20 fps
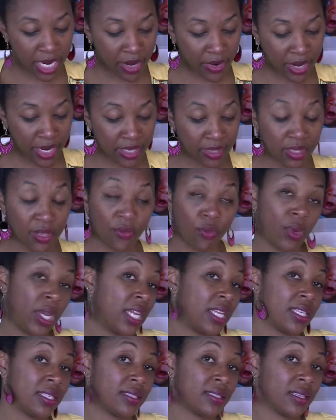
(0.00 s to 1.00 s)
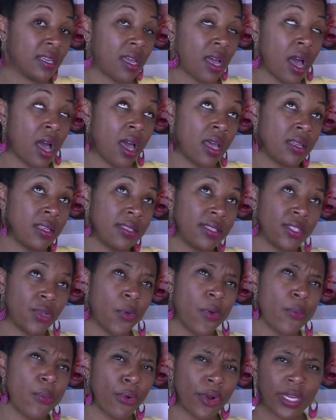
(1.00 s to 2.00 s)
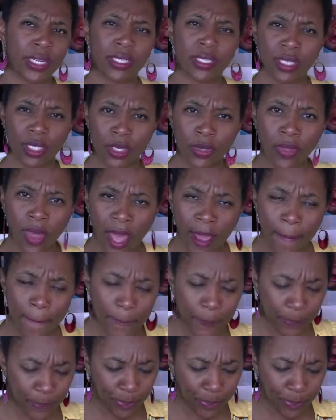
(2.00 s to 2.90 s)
areas of weakness to God. It's so important to do that.